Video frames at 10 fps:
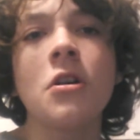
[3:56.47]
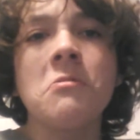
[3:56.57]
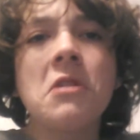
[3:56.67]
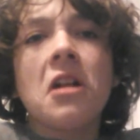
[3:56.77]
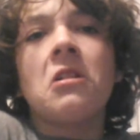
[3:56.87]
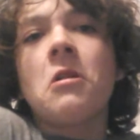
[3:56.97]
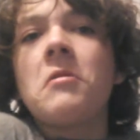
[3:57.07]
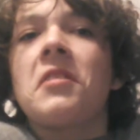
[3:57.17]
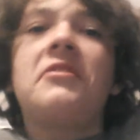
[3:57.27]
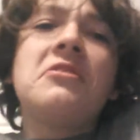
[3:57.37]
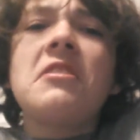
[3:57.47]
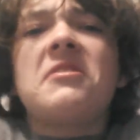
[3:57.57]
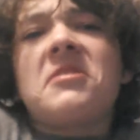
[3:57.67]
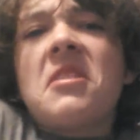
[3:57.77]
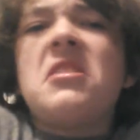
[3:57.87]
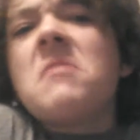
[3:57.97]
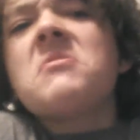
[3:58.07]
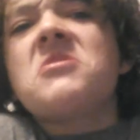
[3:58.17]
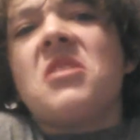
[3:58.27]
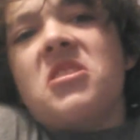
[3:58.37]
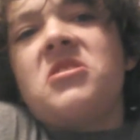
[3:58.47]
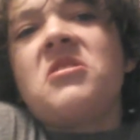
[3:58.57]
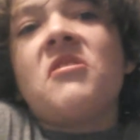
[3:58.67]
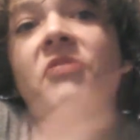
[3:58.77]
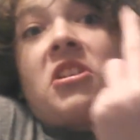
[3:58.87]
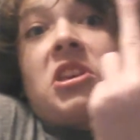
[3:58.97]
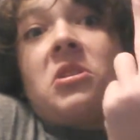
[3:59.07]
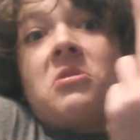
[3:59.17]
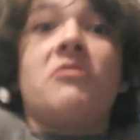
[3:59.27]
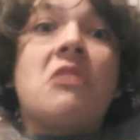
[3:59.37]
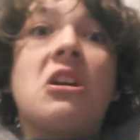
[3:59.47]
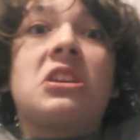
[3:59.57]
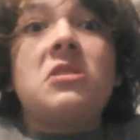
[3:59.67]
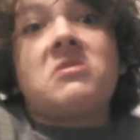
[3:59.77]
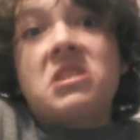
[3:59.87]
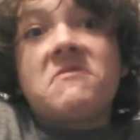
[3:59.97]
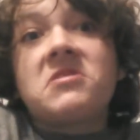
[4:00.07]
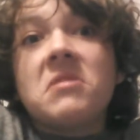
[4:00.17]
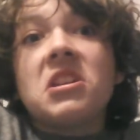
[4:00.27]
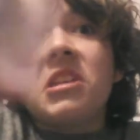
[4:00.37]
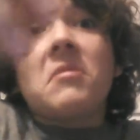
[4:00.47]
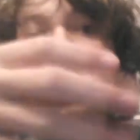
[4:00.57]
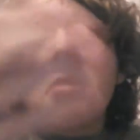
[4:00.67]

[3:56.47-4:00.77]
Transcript: Well, if you're not signed up with us, fuck you, give us money.